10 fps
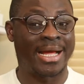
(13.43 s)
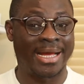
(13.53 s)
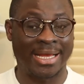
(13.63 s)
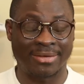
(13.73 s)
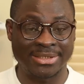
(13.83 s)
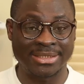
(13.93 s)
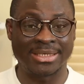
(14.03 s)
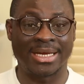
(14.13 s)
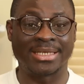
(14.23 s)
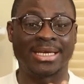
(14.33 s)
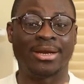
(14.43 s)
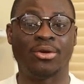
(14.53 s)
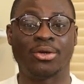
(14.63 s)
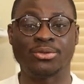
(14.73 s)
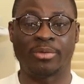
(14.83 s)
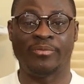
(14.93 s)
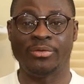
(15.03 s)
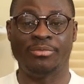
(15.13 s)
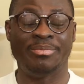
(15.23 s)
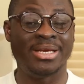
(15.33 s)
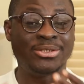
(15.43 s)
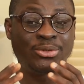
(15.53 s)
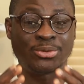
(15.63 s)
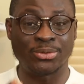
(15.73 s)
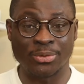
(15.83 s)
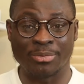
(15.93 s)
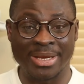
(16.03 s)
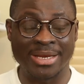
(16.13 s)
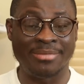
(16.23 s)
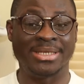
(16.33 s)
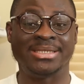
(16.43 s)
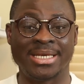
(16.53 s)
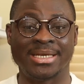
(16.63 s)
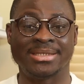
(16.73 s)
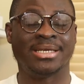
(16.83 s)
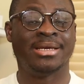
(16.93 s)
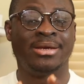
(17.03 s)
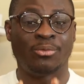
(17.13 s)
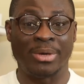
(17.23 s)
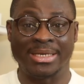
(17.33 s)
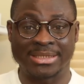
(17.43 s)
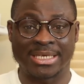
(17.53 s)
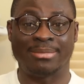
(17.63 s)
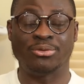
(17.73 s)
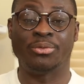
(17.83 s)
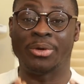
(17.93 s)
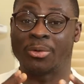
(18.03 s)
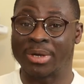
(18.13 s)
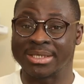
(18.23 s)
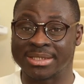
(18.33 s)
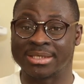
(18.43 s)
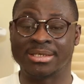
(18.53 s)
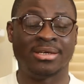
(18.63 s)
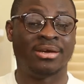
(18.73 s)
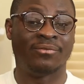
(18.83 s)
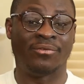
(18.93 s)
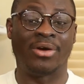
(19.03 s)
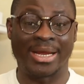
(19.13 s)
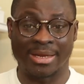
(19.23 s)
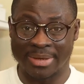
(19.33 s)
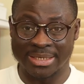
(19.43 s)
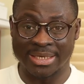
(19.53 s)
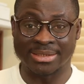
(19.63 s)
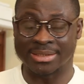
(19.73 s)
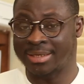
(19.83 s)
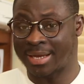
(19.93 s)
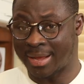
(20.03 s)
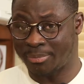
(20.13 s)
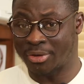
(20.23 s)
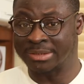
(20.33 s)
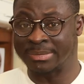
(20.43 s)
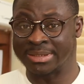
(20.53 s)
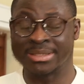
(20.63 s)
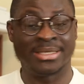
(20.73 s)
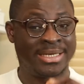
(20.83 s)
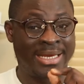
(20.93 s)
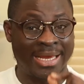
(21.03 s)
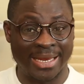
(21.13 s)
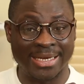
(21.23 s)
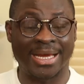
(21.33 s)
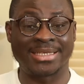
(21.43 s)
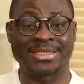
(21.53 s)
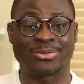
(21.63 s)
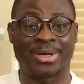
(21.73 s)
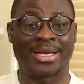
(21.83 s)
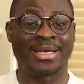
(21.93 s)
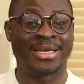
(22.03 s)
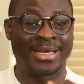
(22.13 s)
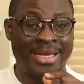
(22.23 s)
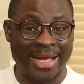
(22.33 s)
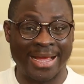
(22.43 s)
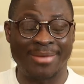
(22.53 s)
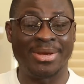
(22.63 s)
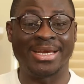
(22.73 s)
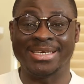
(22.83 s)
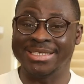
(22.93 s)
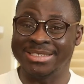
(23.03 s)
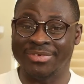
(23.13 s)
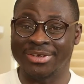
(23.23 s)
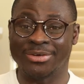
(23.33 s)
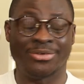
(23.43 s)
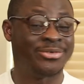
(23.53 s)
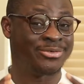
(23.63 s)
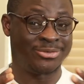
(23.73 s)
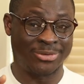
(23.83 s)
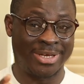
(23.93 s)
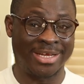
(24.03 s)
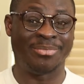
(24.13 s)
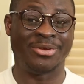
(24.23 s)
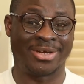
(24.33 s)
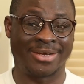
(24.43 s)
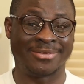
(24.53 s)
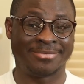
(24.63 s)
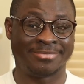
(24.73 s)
I have seen that a lot of you make so many mistakes when it comes to requesting for an emergency appointment, and that is why I am making this video to help you out.